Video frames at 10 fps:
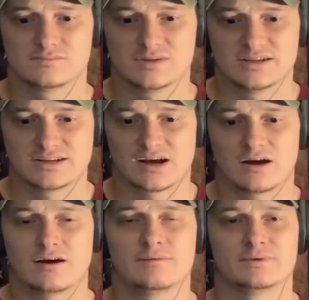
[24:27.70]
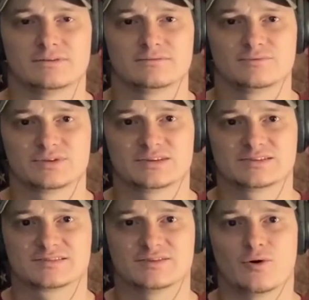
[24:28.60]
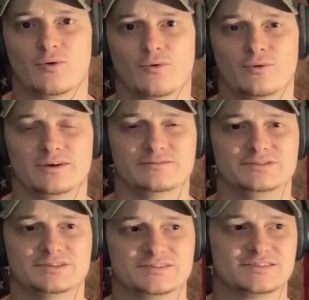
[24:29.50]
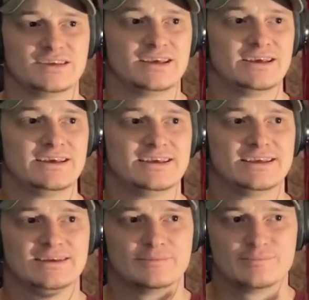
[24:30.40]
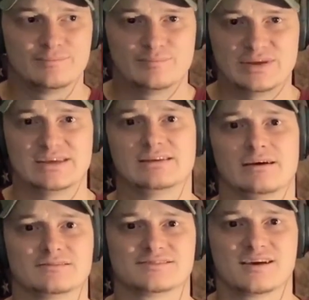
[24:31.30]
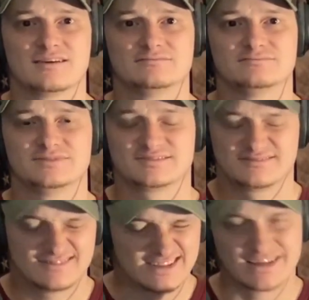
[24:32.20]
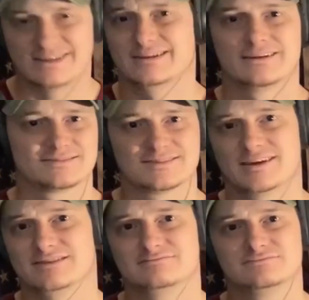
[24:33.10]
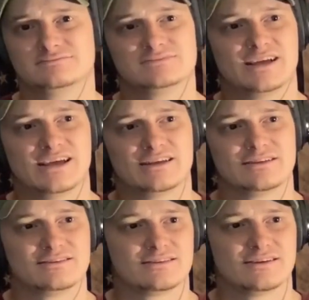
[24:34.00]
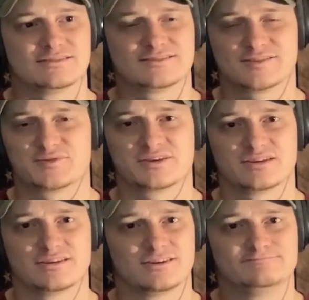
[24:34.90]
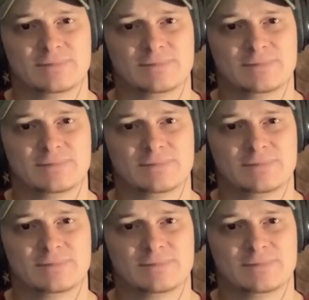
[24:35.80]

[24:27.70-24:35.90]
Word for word: in common with this goal of just being outside, just getting outside and and soaking it up.